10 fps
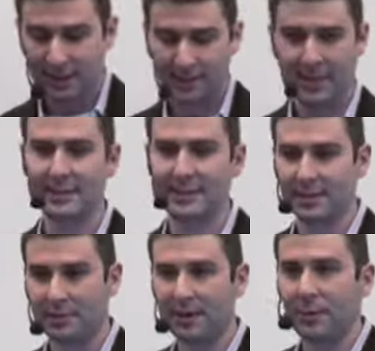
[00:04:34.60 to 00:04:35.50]
So content's
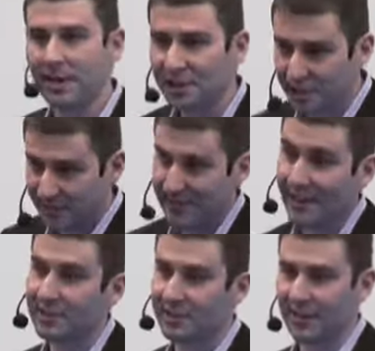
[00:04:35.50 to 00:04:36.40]
a great way to
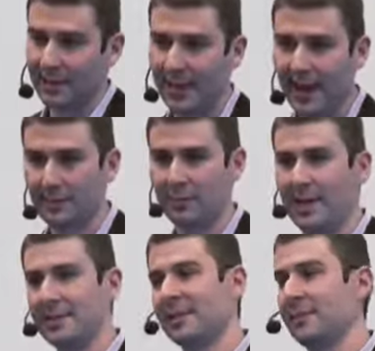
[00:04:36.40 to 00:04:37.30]
demonstrate that
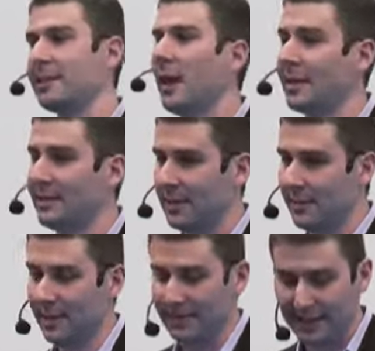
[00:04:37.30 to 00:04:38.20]
without somebody talking to
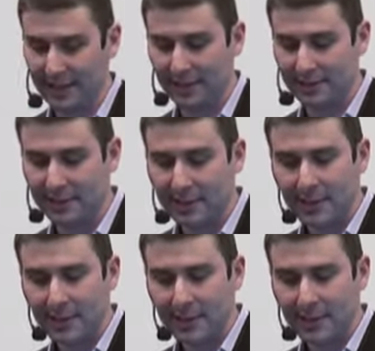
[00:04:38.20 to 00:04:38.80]
somebody on sales.